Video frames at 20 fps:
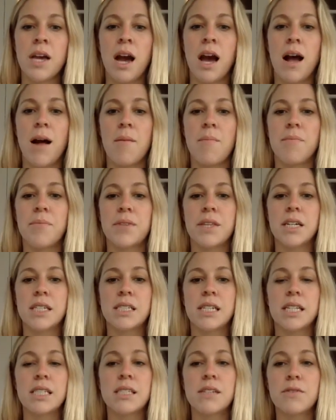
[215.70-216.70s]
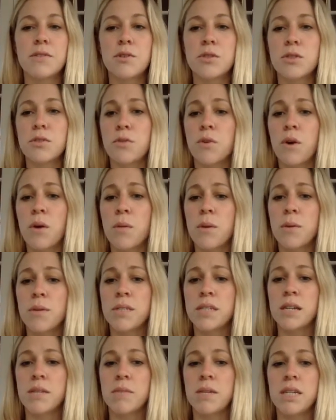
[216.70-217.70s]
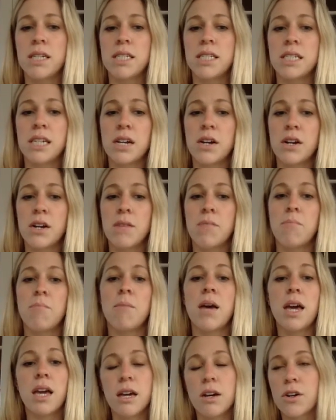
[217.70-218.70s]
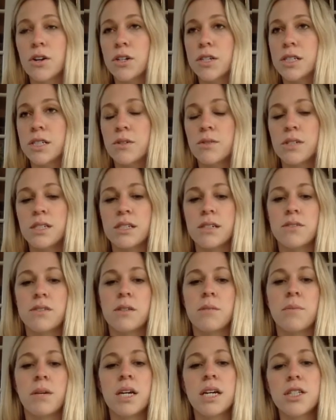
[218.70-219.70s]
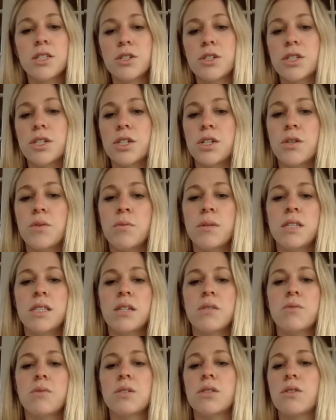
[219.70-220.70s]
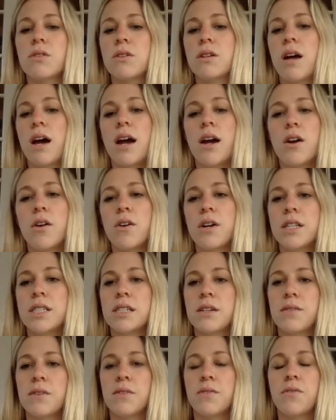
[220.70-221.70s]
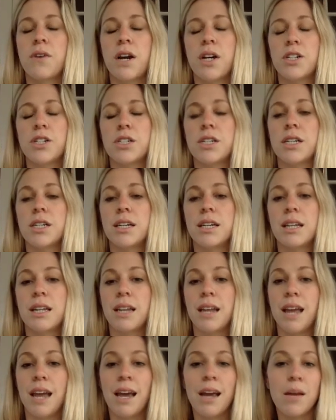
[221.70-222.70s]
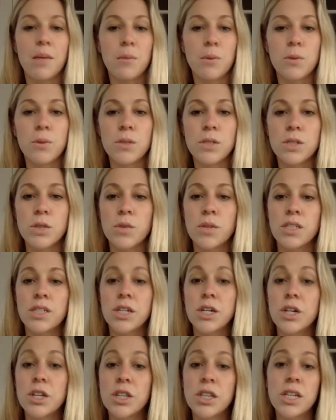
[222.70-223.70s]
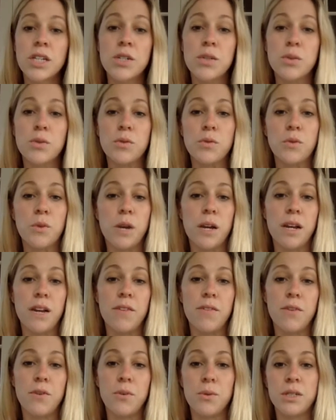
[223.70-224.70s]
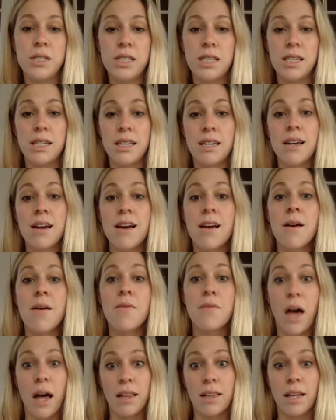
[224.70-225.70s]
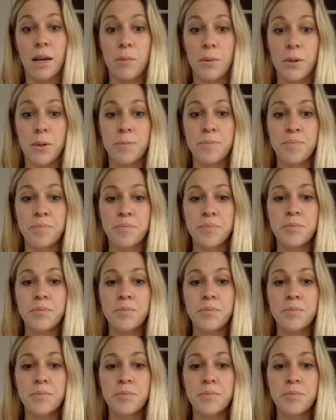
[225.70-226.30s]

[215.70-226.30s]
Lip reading: The extensive use of hormones in meat and dairy may increase the risk of some cancers in humans and result in higher rates of infection in animals. So it's a good thing to avoid if you see that label.